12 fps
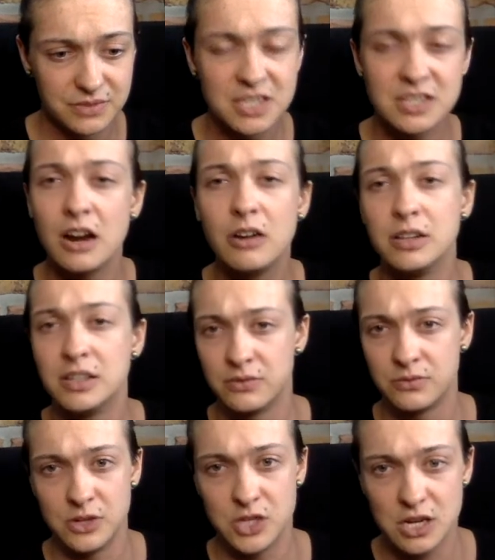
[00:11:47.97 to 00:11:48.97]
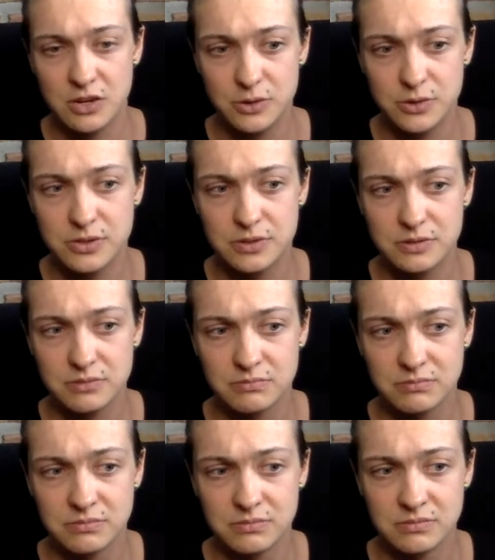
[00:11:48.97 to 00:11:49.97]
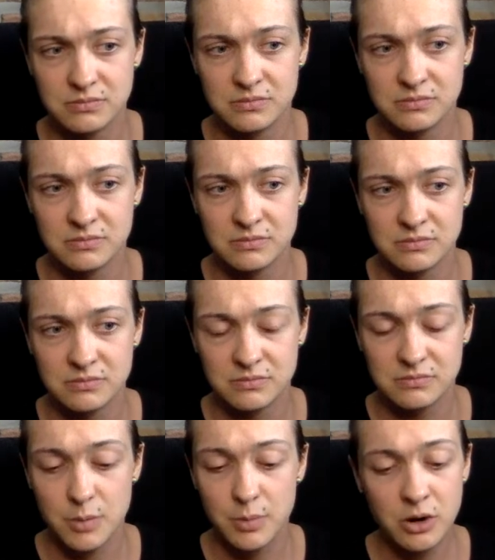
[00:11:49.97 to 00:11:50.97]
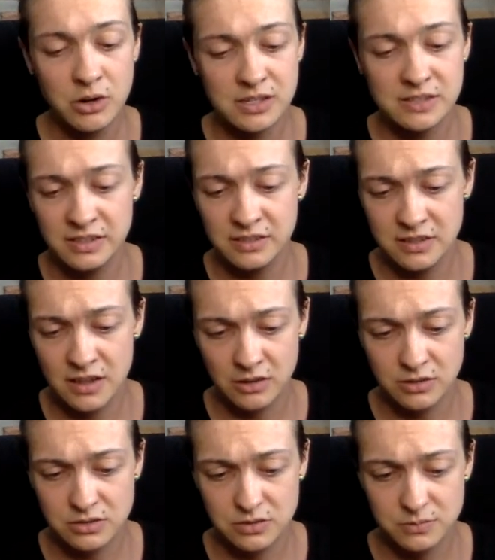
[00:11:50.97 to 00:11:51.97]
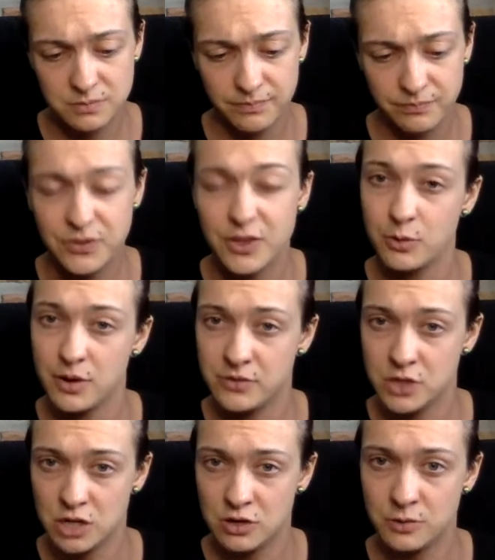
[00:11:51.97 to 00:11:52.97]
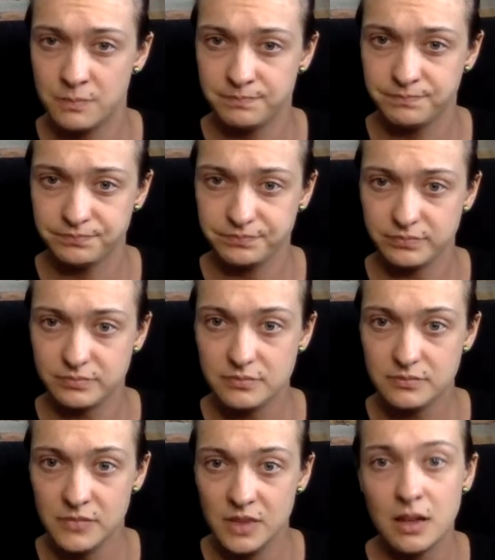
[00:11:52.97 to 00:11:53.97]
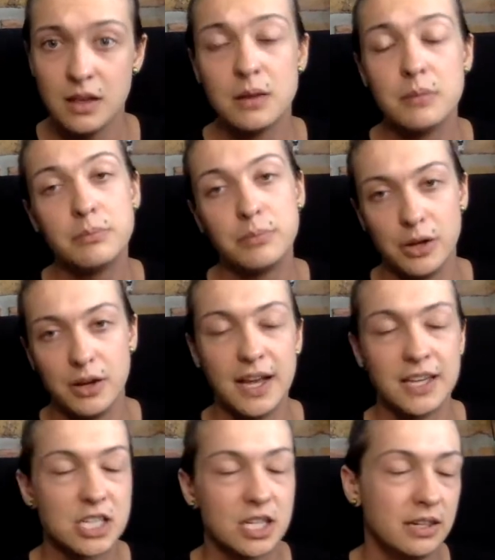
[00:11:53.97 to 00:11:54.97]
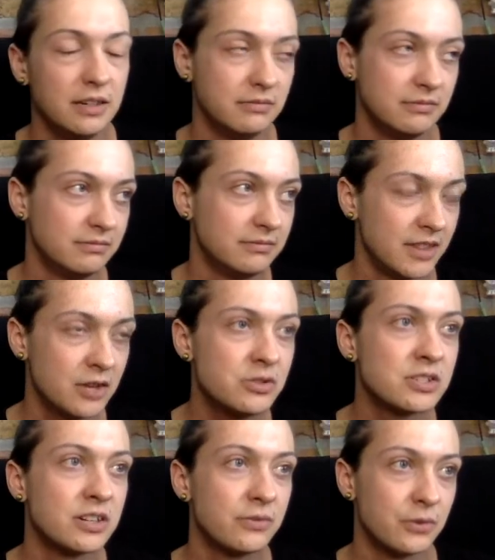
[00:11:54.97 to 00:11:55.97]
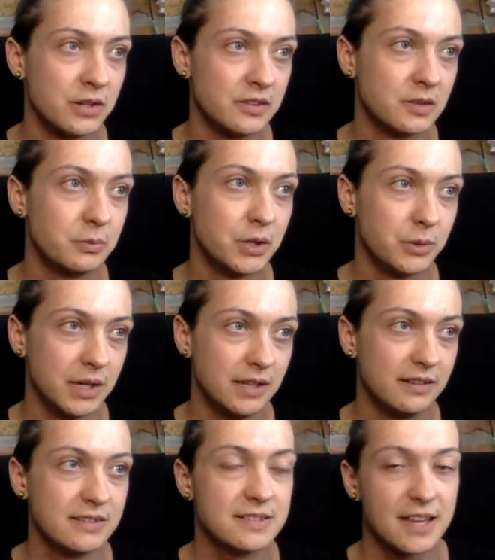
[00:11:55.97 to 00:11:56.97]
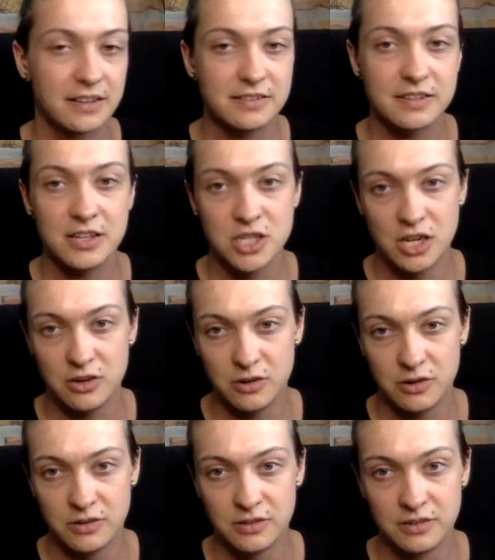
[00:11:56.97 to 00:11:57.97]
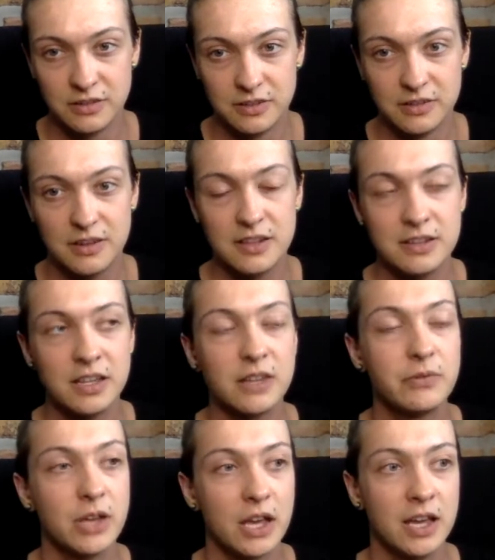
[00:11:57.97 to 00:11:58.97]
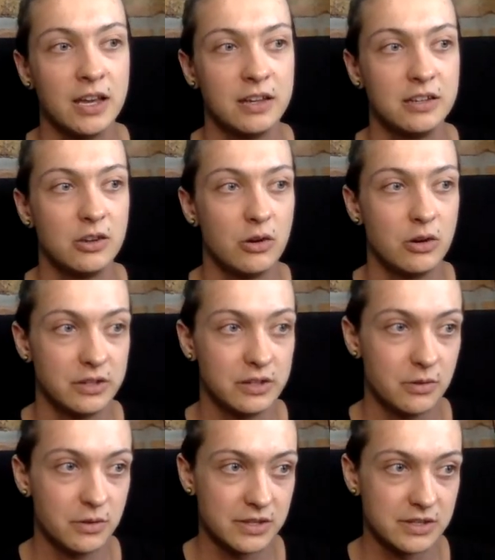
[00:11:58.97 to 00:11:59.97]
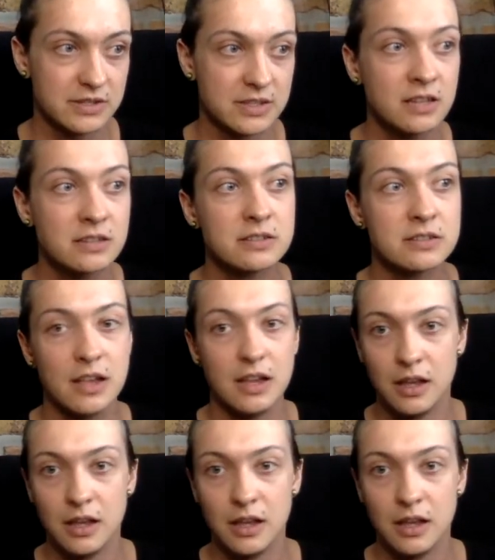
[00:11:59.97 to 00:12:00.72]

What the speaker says: entirely different genders. Apparently sea slugs don't have a gender, but actually there is a difference between sex and gender. I think if you already know this. Sex is